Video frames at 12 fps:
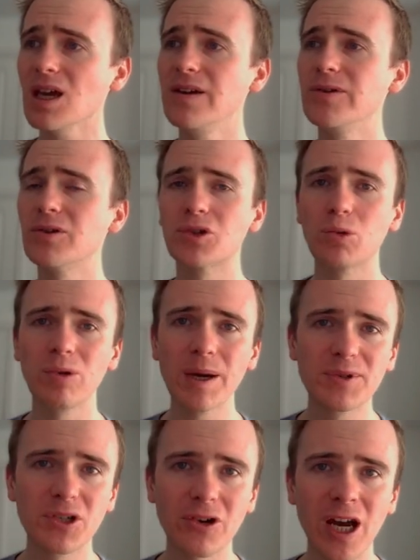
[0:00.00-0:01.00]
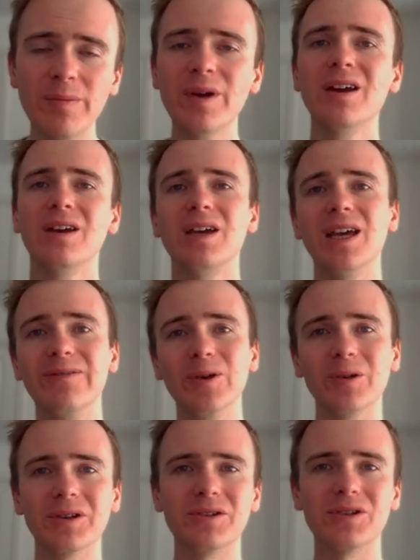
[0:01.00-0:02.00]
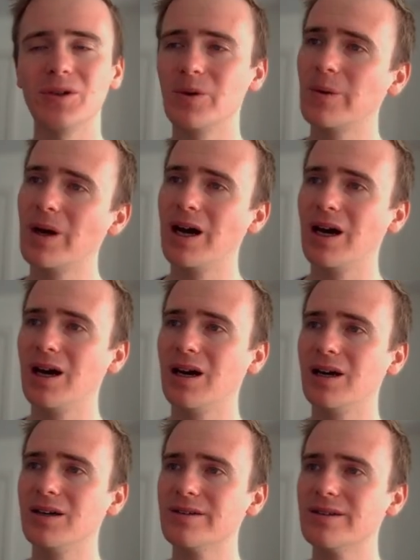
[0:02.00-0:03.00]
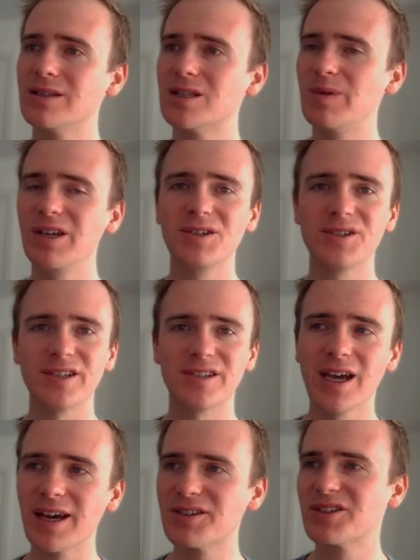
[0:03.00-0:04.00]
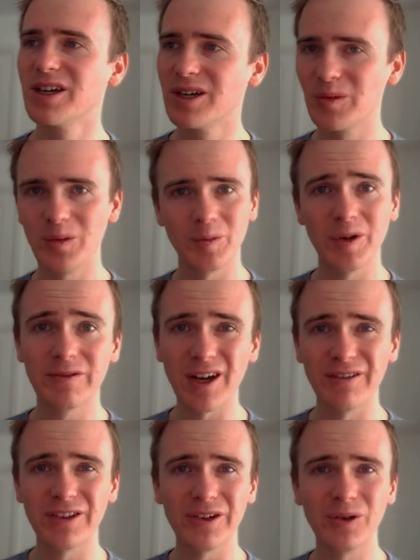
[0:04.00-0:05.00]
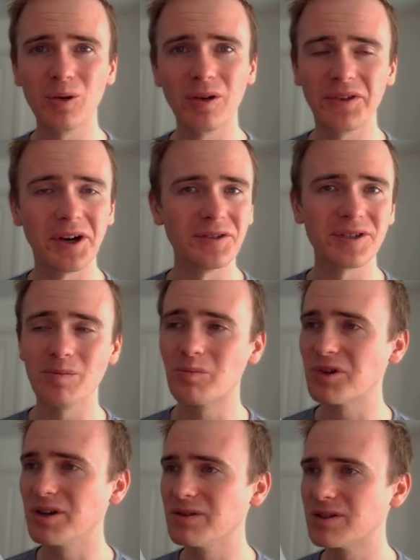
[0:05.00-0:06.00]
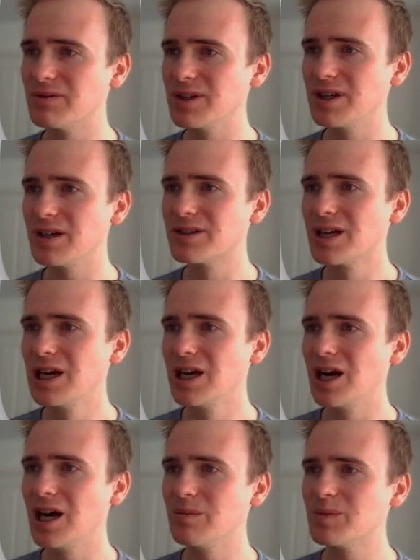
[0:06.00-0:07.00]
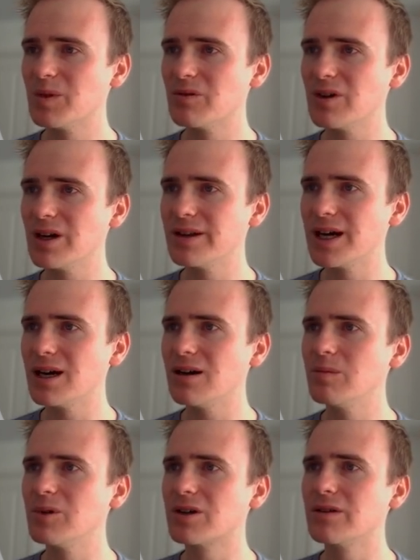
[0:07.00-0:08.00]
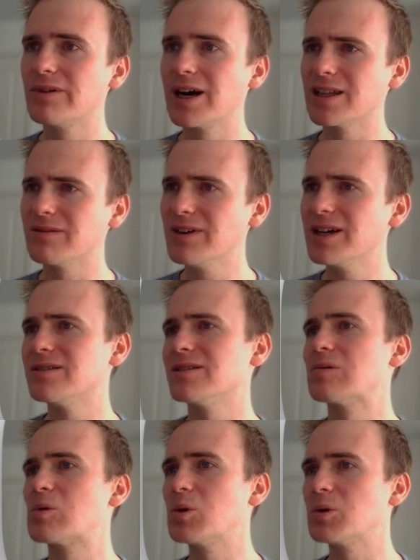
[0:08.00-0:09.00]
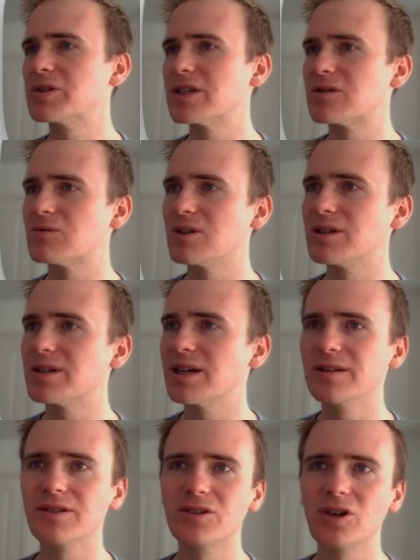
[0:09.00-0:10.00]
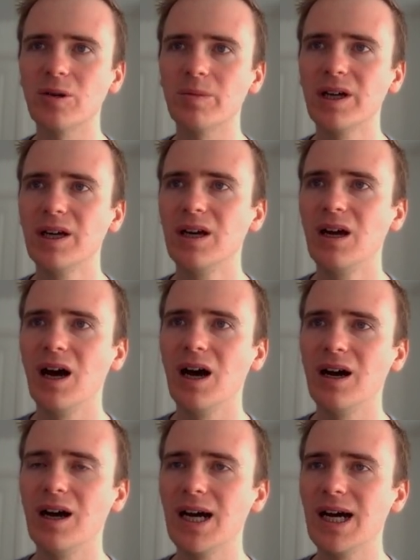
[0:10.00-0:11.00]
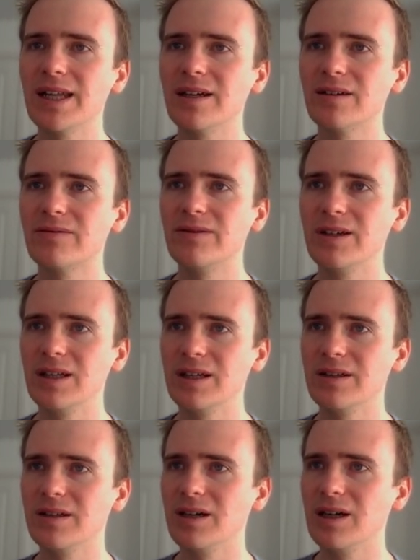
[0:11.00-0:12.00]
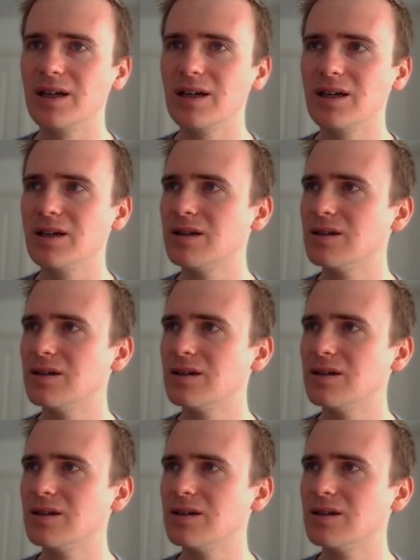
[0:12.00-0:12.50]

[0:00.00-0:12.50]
if you want to web scrape, if you want to do uh, speech to text, we've covered all of those in previous videos, um, but right now I'm looking for AddEvent, and of course that's right at the top. Uh, and I fill in. Uh,